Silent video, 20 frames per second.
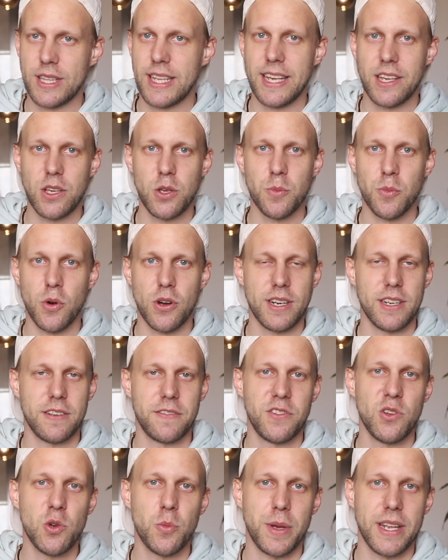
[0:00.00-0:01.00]
take you more than
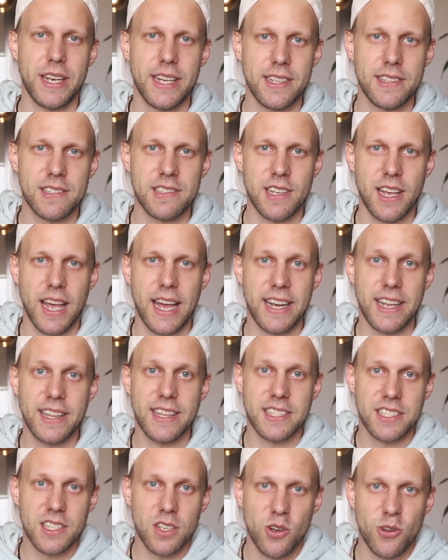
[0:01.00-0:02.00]
a few minutes and it
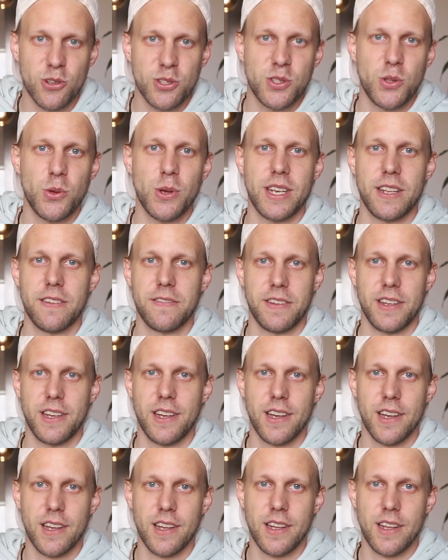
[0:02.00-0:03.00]
doesn't cost you anything.